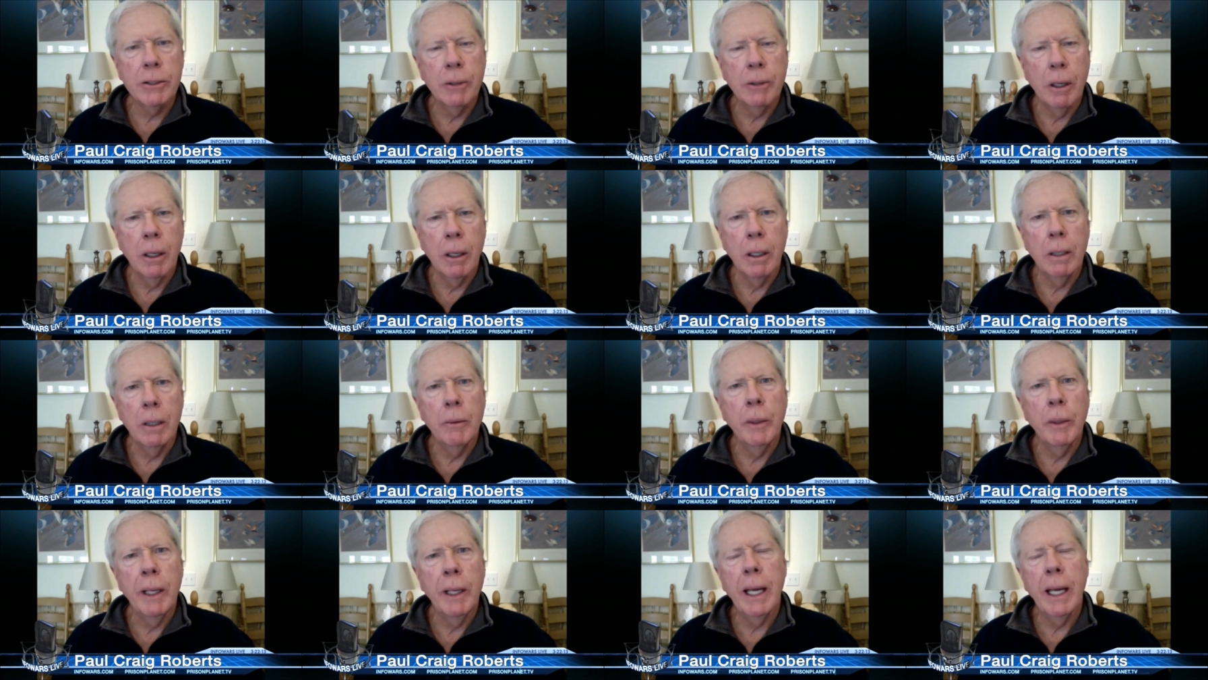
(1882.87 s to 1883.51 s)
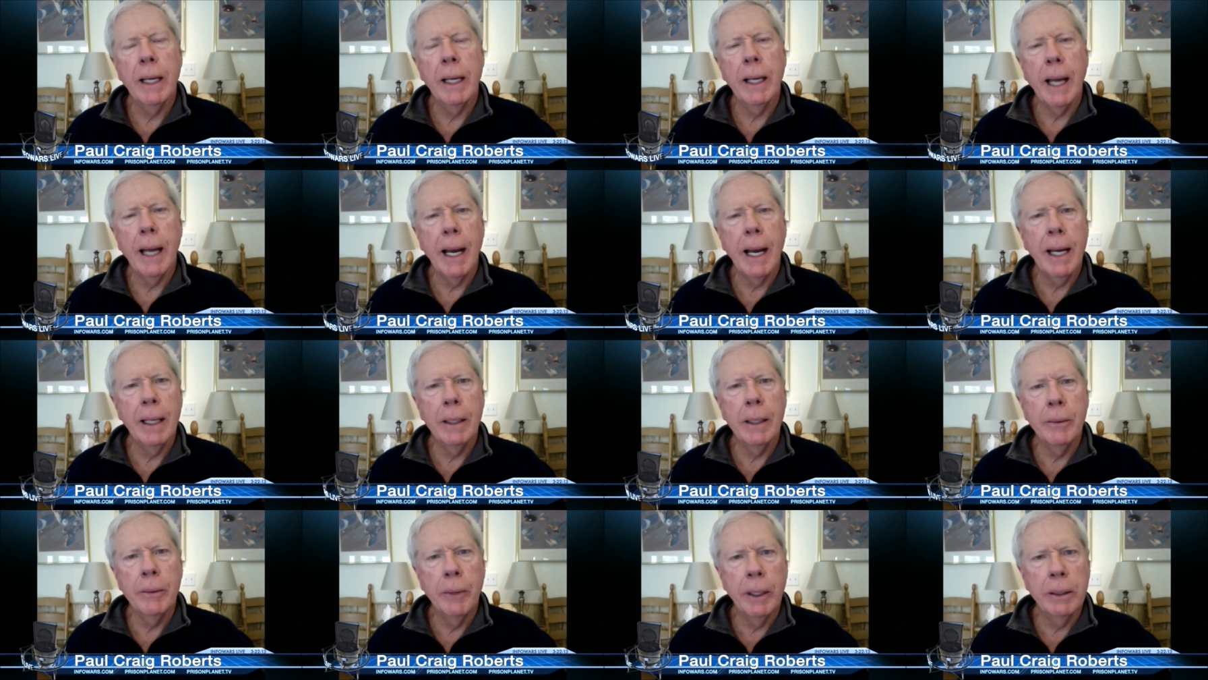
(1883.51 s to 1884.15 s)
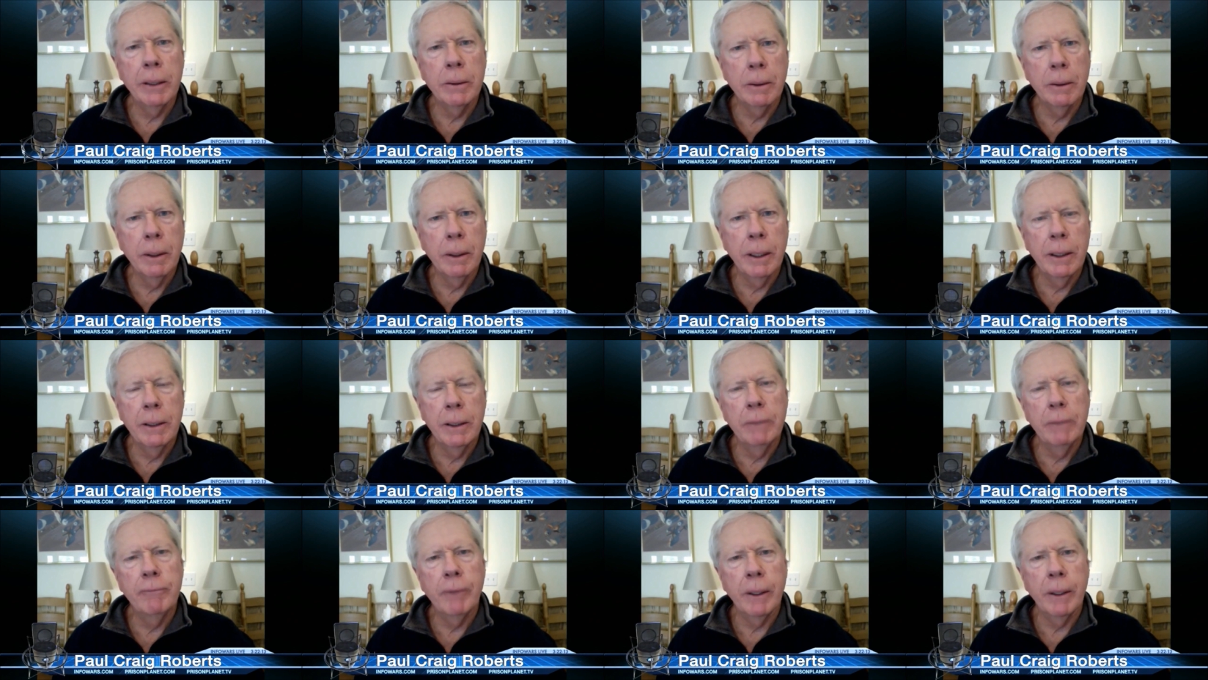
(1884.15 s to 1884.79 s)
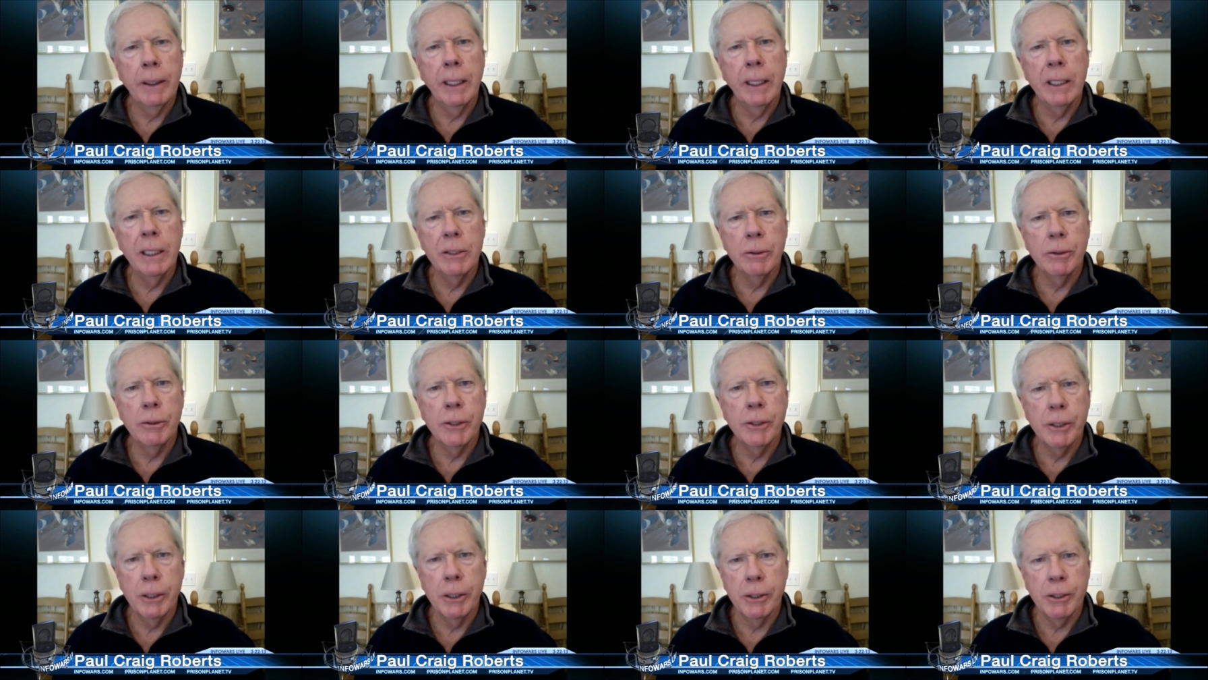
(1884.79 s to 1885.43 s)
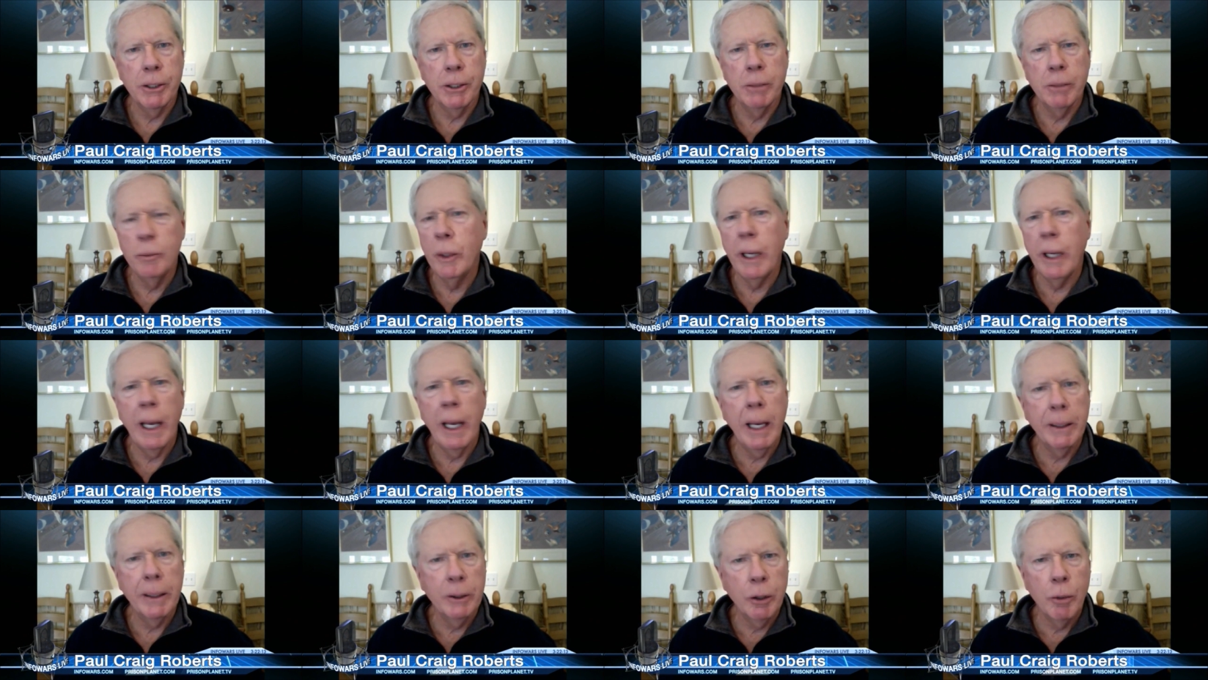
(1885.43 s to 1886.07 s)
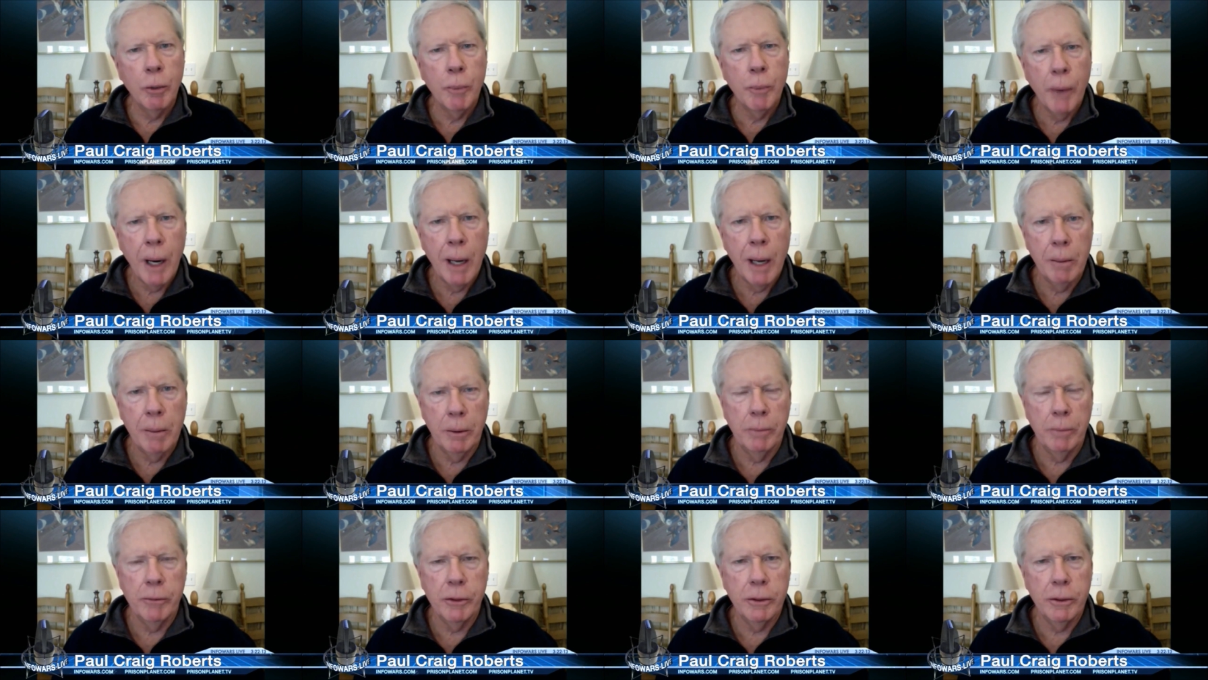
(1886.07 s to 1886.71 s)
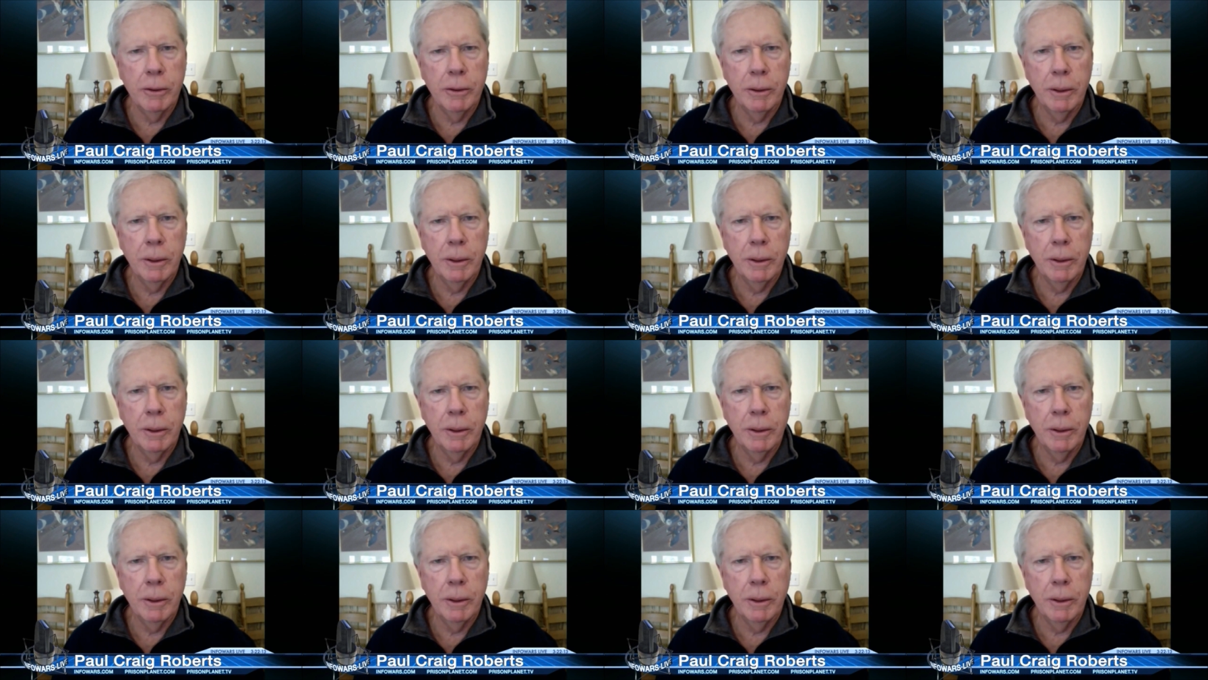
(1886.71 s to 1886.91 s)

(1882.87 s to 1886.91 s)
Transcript: are we had a highly regulated financial system. We had no problems.